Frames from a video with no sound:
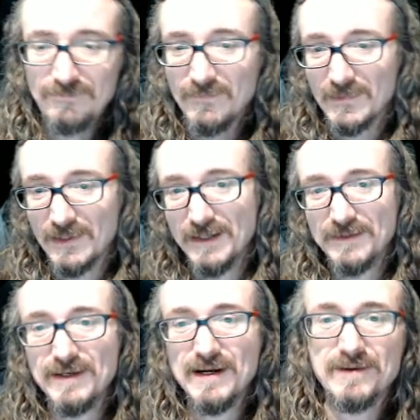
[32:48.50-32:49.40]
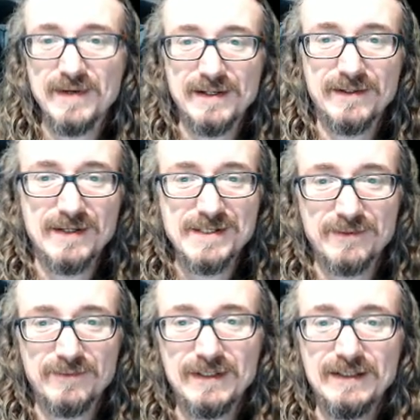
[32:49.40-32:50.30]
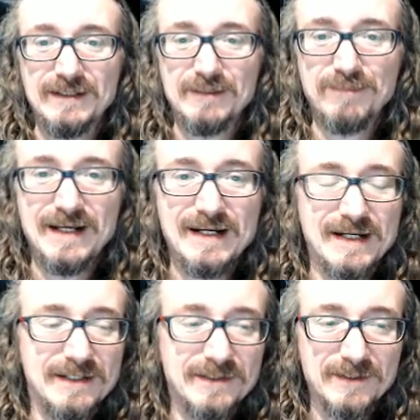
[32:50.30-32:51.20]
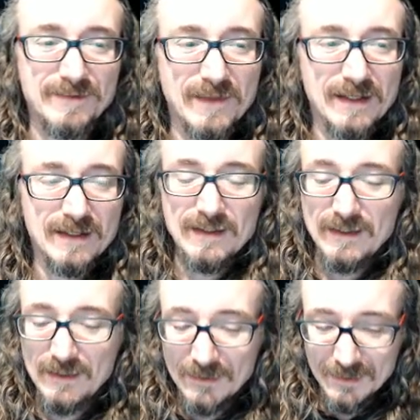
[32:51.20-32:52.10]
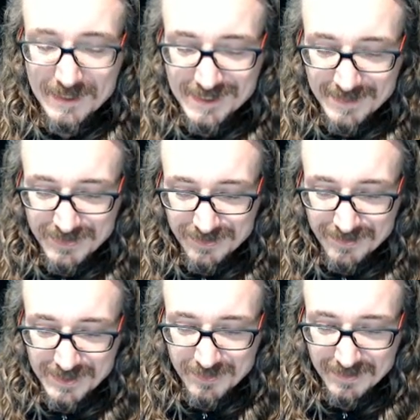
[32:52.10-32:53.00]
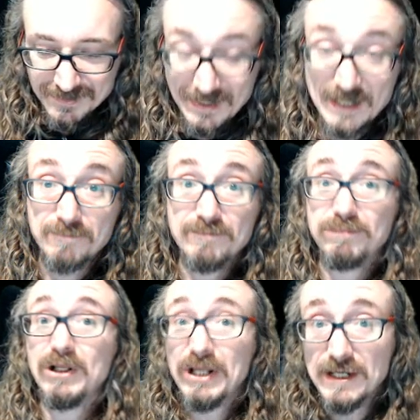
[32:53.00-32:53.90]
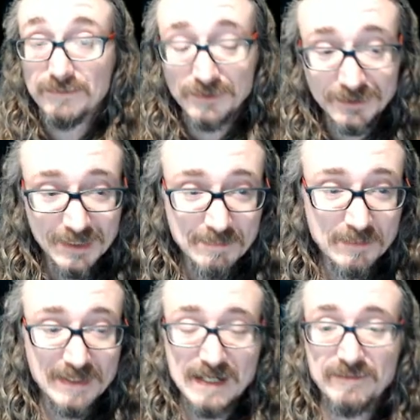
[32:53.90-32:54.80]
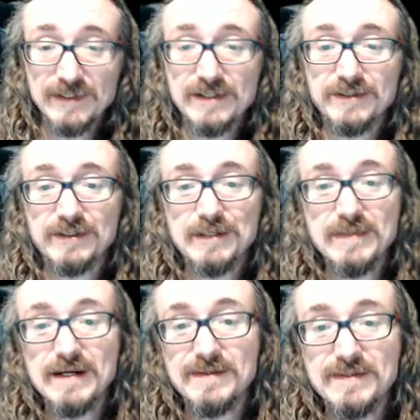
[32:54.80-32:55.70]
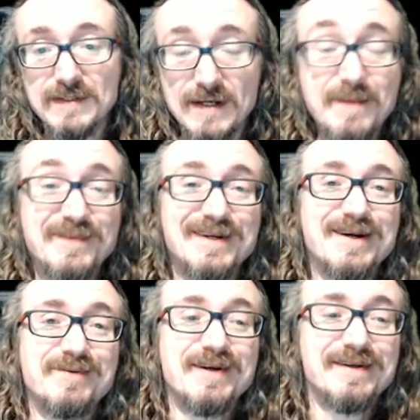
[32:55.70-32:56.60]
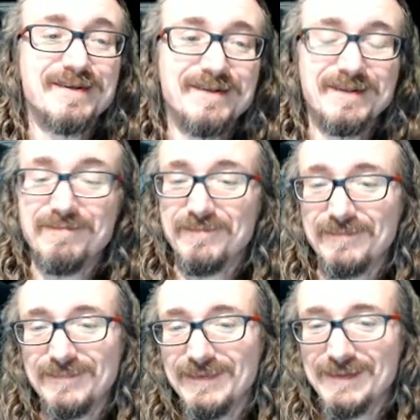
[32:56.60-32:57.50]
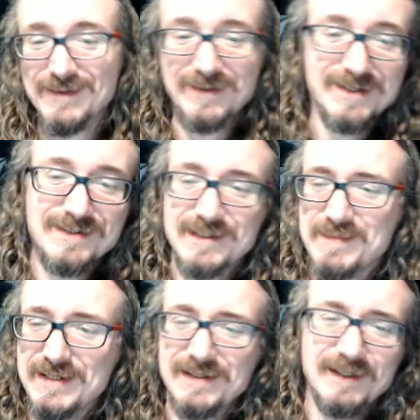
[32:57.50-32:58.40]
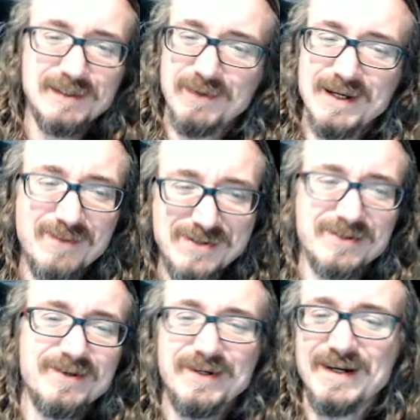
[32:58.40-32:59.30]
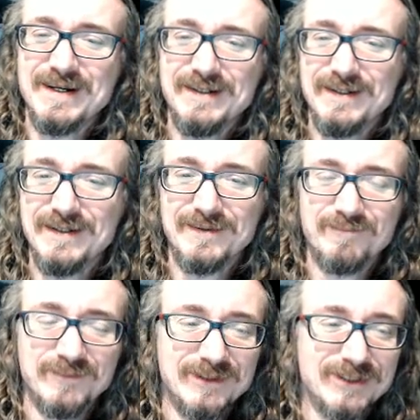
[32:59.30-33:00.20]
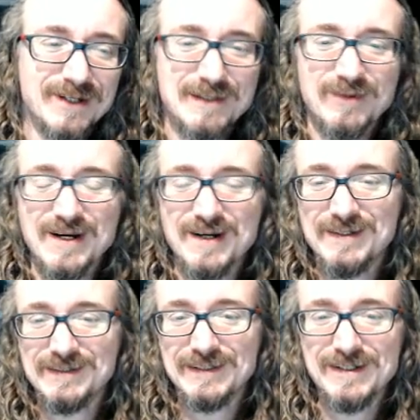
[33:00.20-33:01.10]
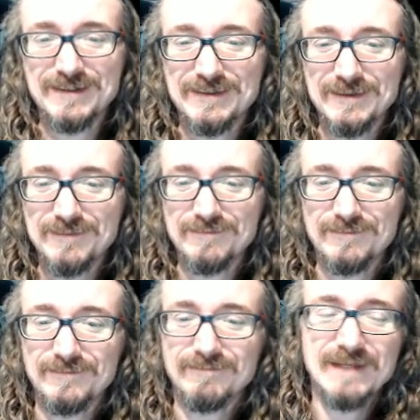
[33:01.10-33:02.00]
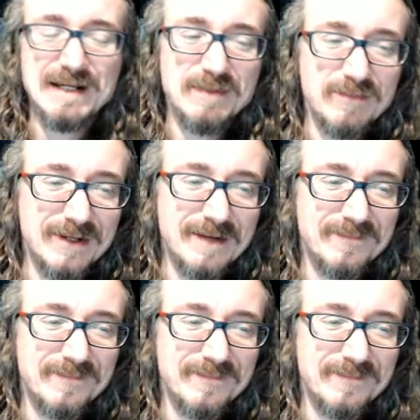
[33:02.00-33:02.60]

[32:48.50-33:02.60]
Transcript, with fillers: Uh, the narrator doesn't really apply here. Uh, some stories will, like a play, for example, might have a character come out and say, "I'm the narrator," and you know, here's let me explain what's going on here. And Charlie Brown is a character, blah blah blah.